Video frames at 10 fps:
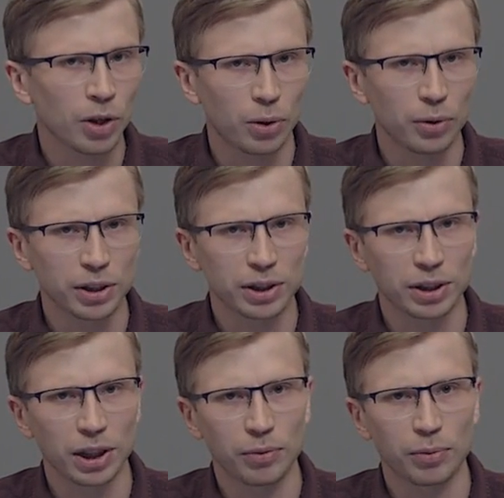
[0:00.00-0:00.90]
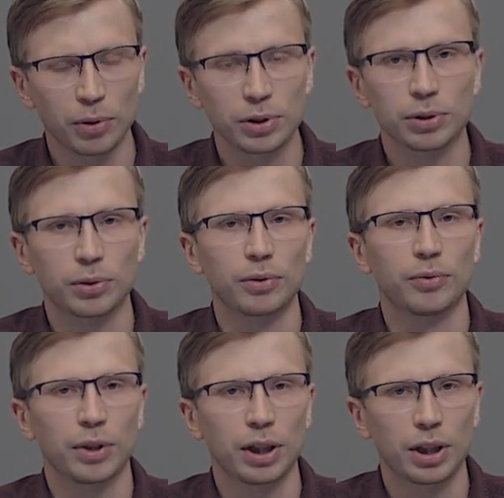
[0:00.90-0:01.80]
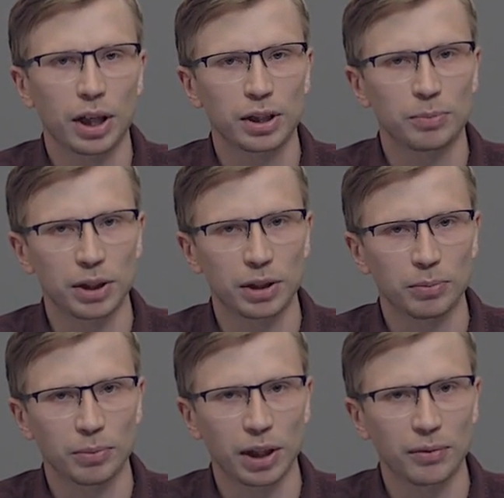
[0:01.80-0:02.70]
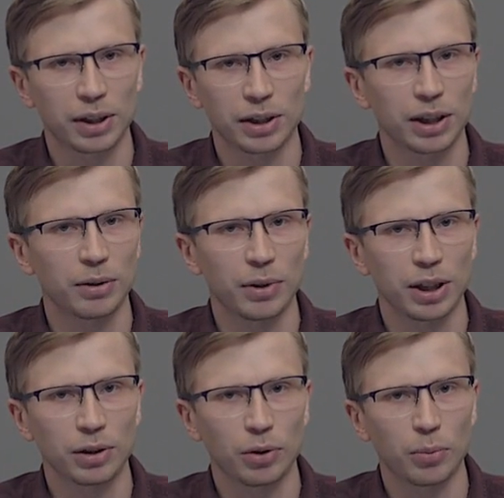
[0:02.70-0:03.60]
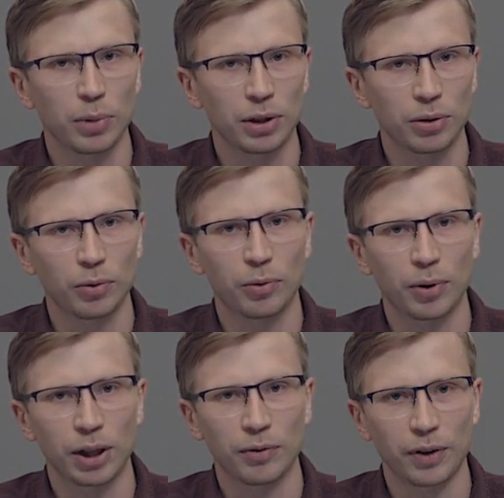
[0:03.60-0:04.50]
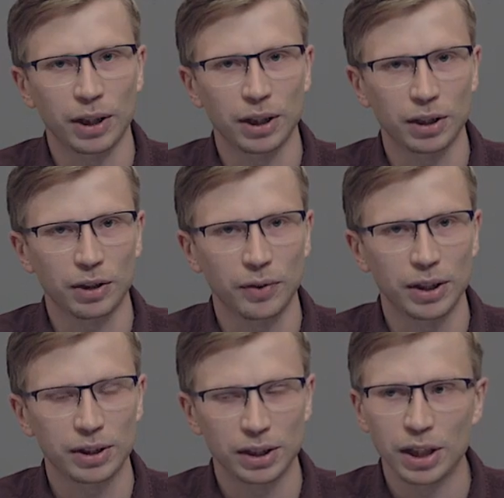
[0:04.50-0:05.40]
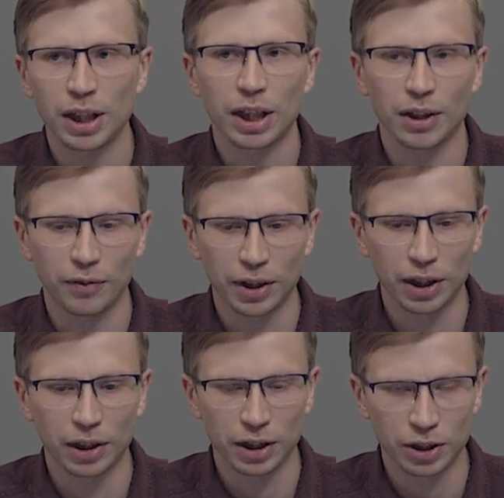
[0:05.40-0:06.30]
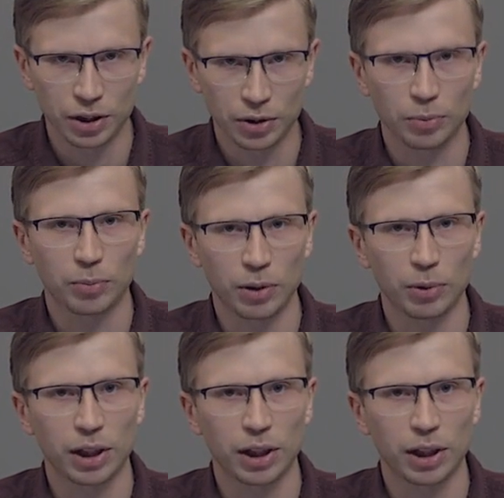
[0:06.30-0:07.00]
All this stuff works on a very high speed, providing the main drawback of Wi-Fi interface, a very large power